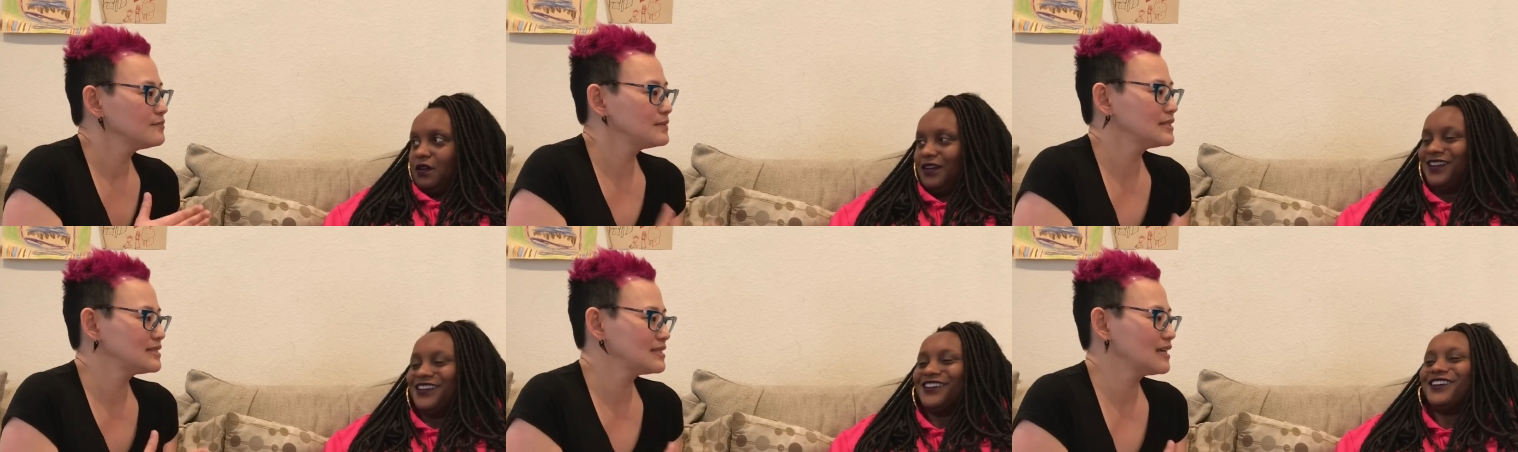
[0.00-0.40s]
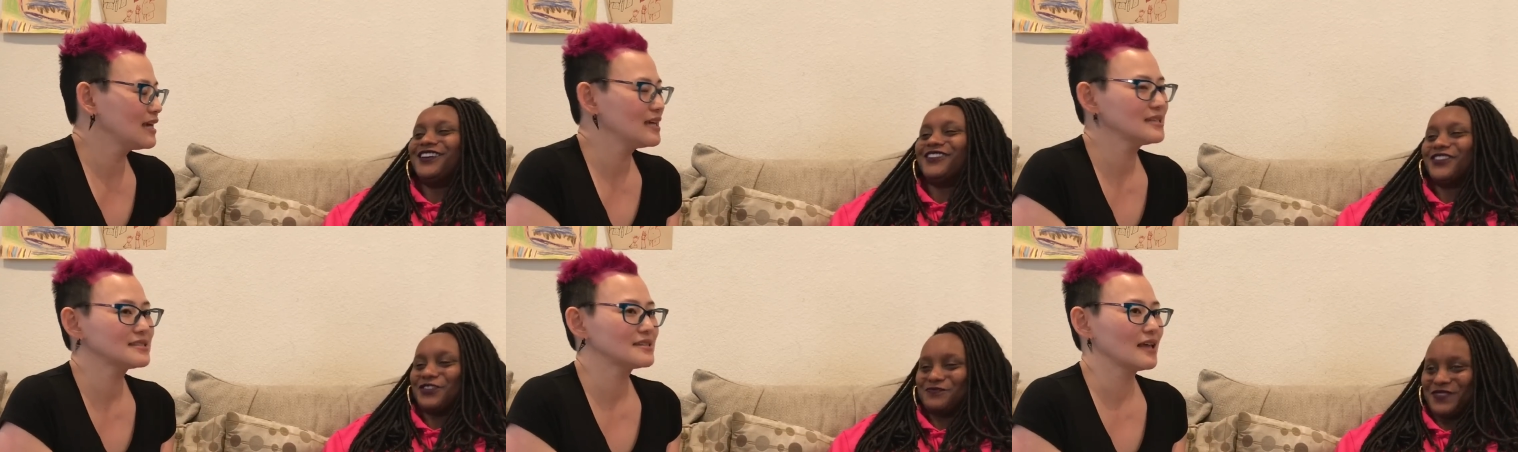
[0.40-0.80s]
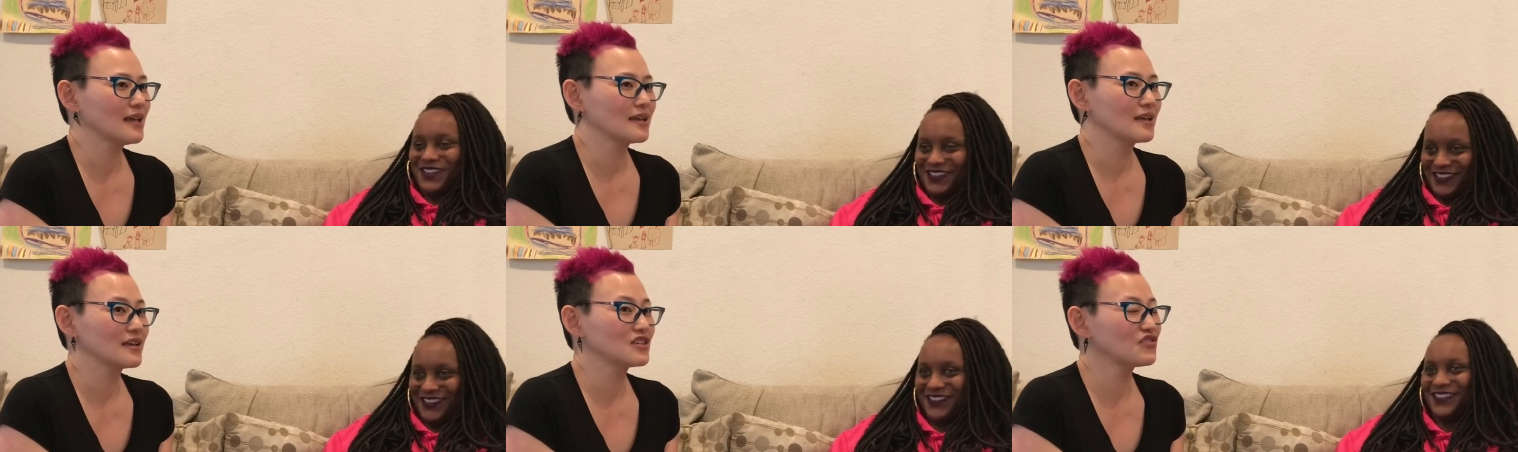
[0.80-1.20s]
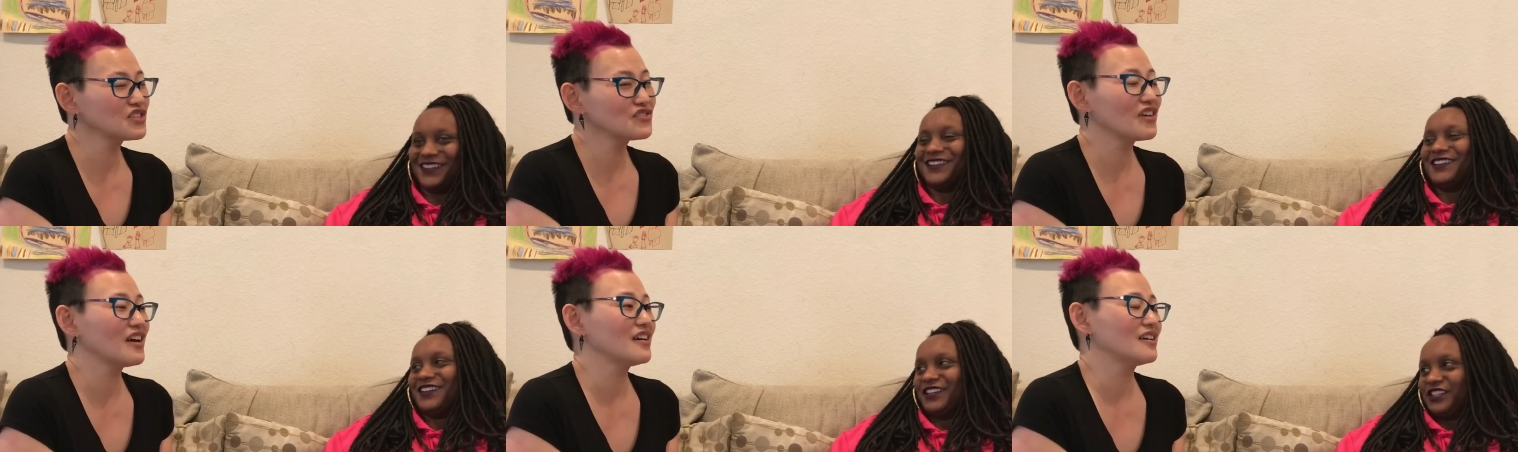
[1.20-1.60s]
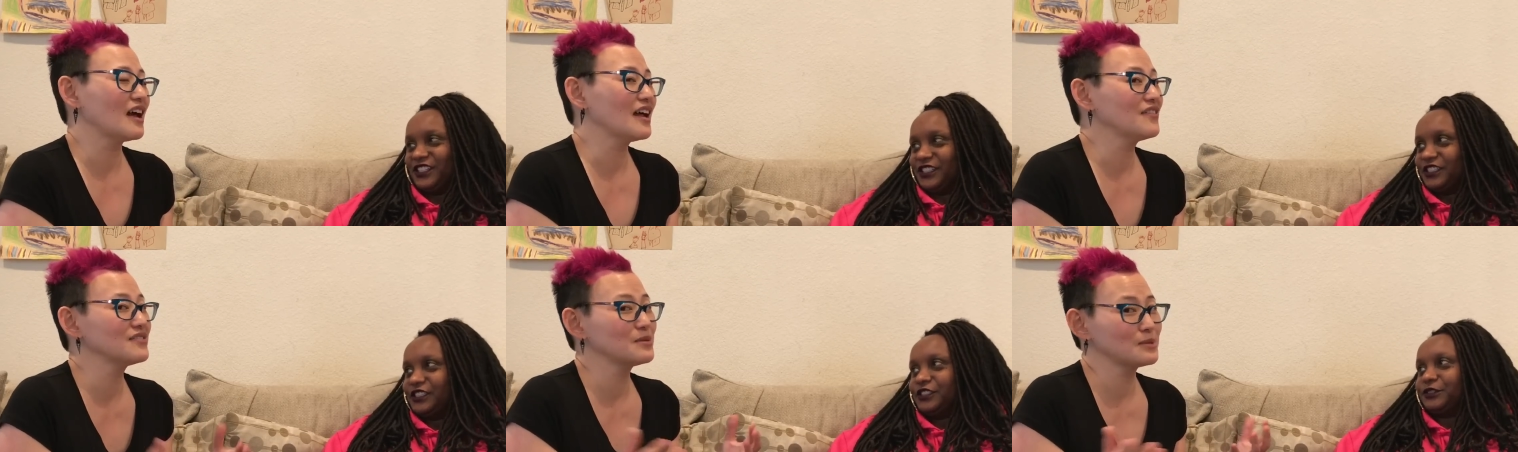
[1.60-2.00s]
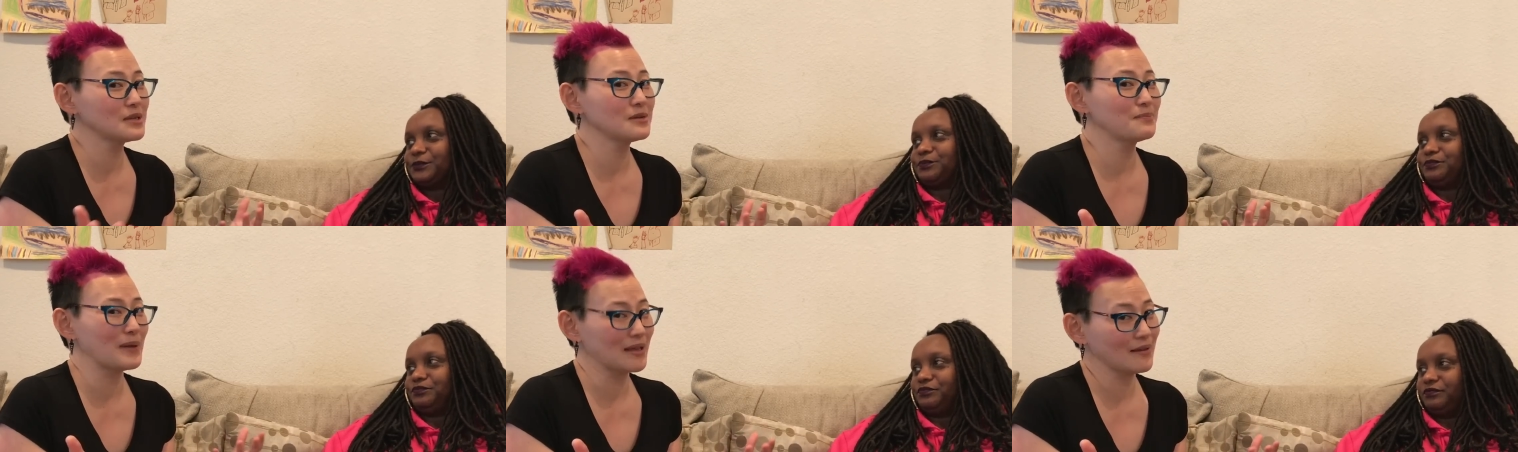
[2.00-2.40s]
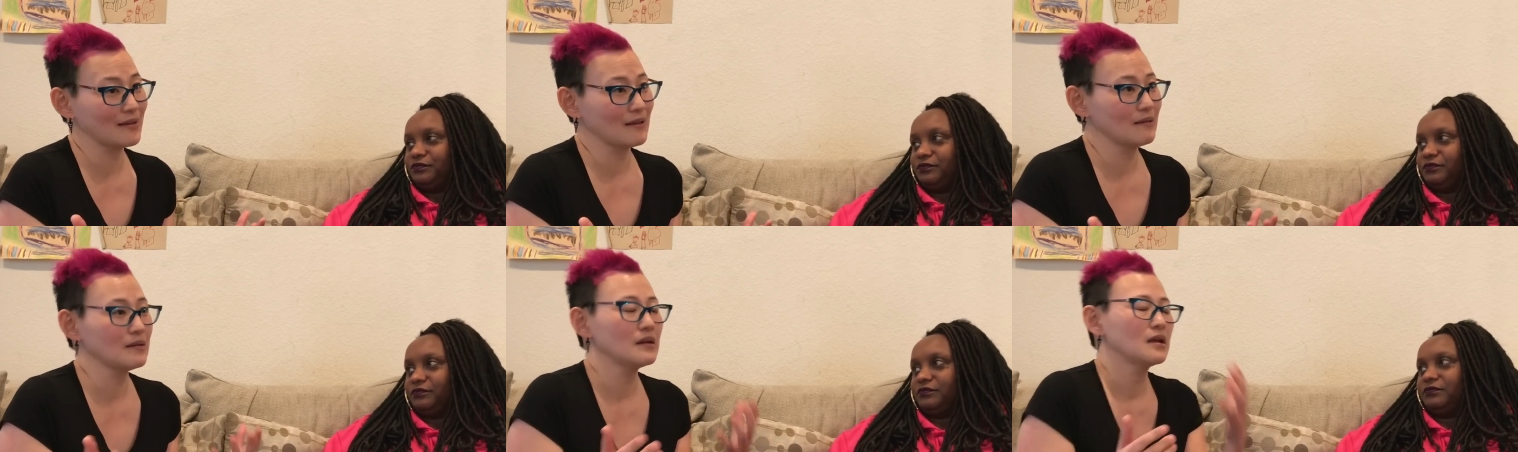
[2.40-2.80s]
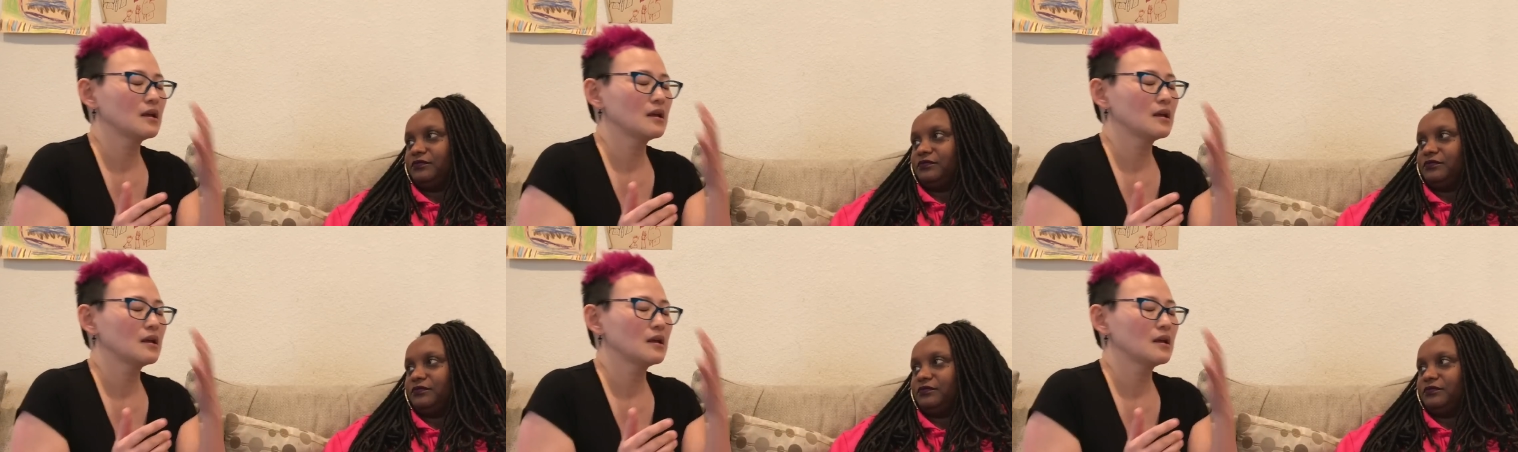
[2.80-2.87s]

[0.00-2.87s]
Speaker 1: BTS like because first of all I have limited bank account.